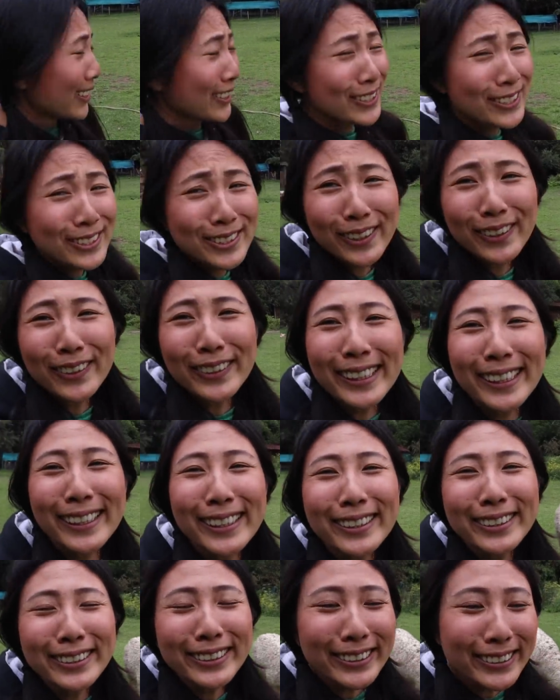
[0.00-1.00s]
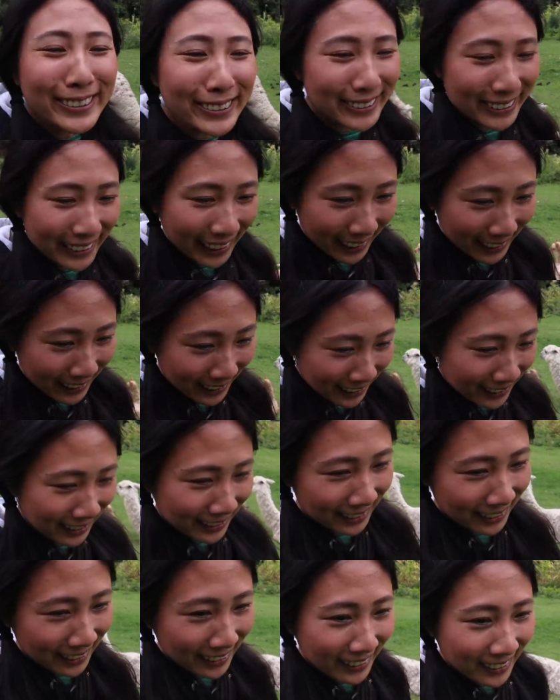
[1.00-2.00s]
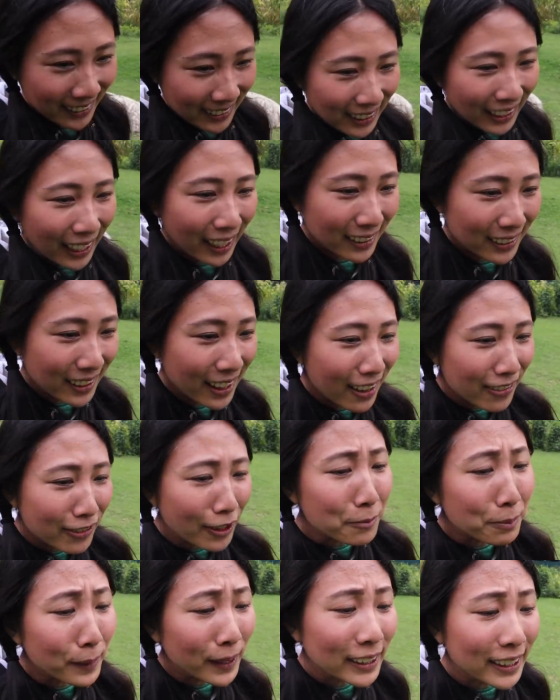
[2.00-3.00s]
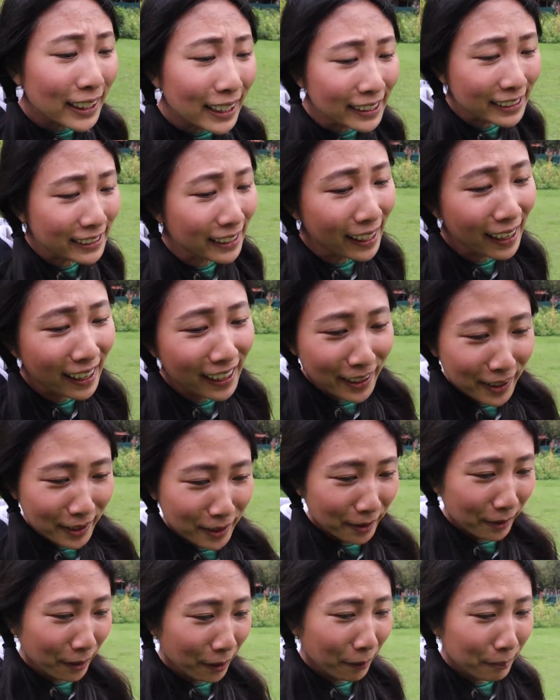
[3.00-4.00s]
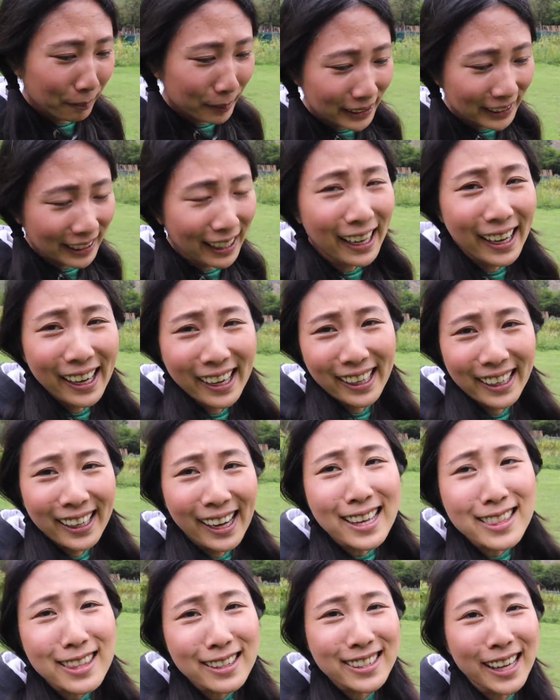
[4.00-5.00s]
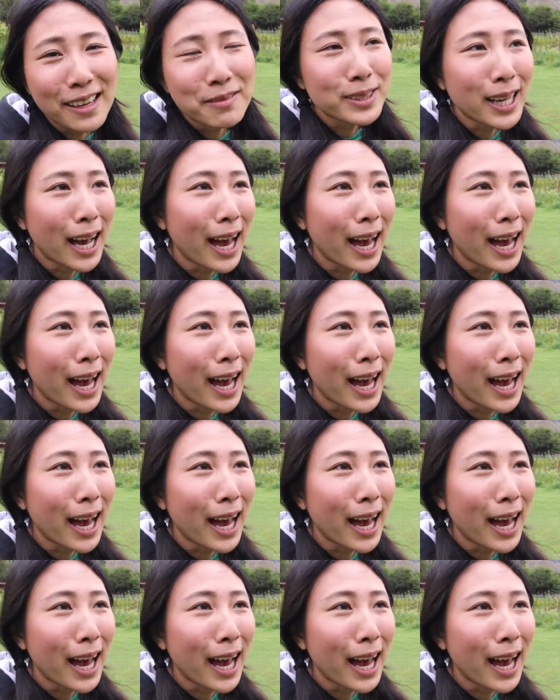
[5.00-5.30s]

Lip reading: So cute! I love alpaca now, but like at the same